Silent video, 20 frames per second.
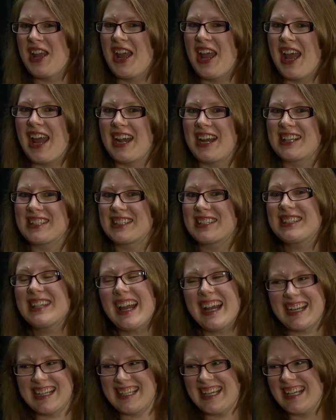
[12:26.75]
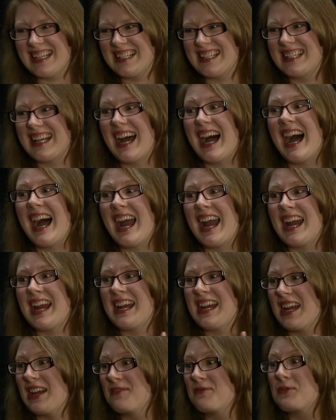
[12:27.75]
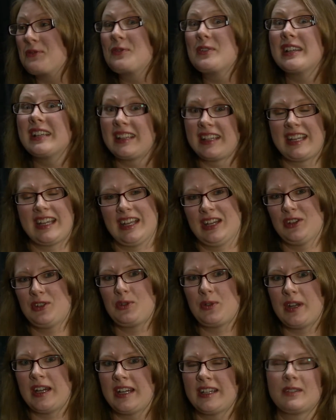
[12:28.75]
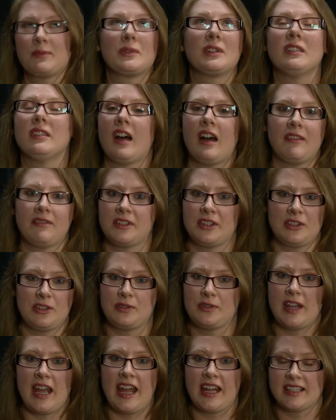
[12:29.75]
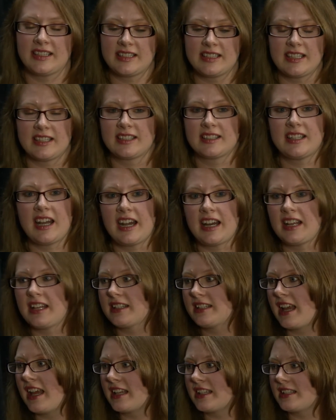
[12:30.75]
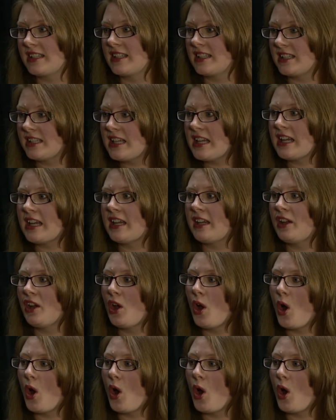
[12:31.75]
And as a scientist, I am really intrigued and would love to do tests and studies as to see